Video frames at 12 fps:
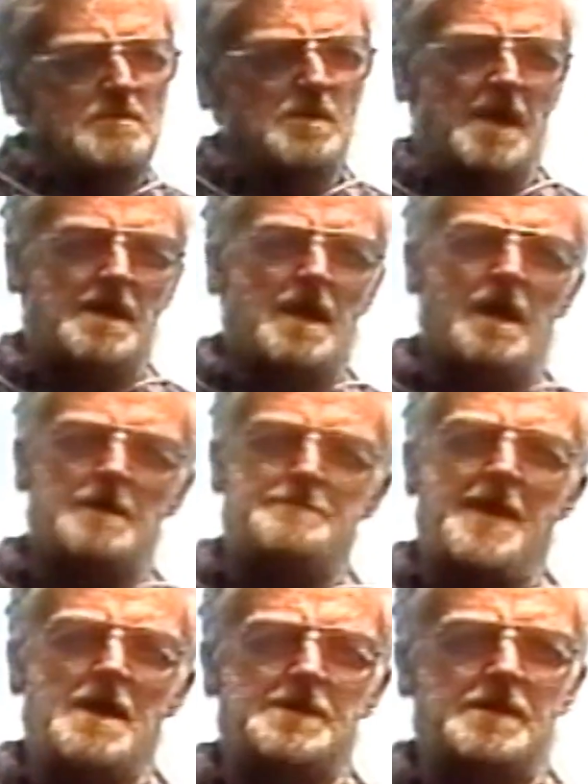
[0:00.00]
Well,
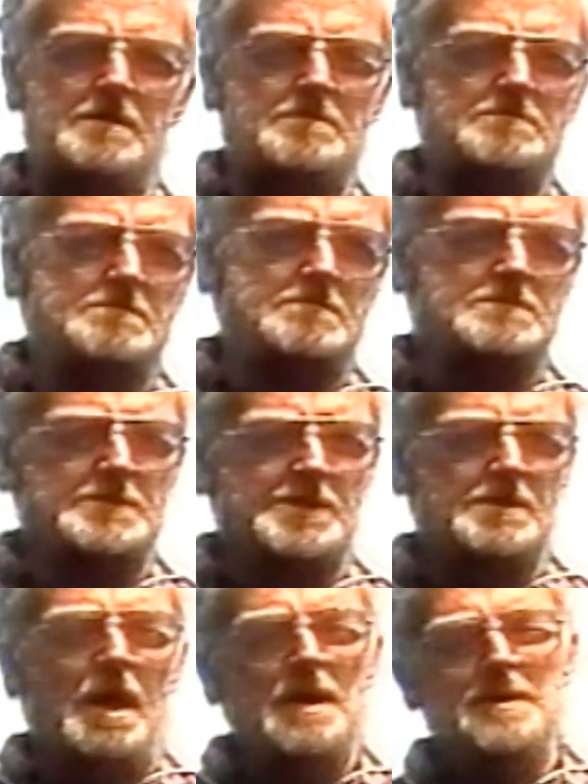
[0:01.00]

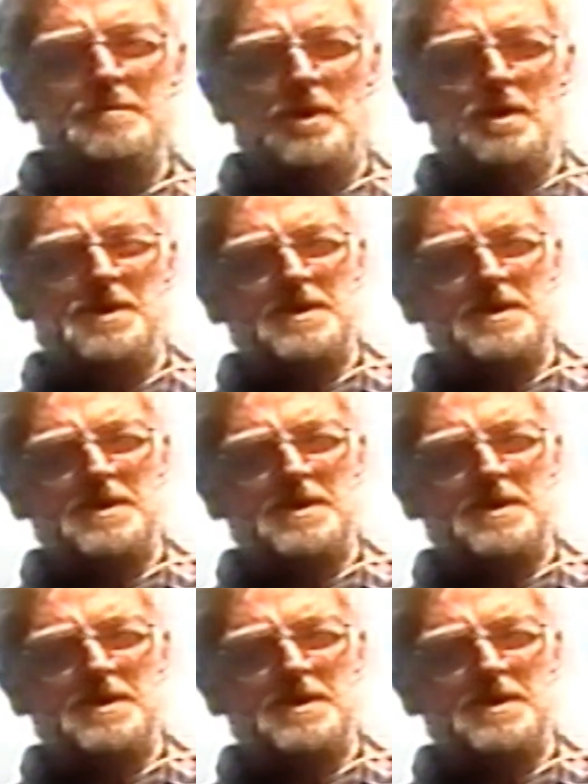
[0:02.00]
all the boat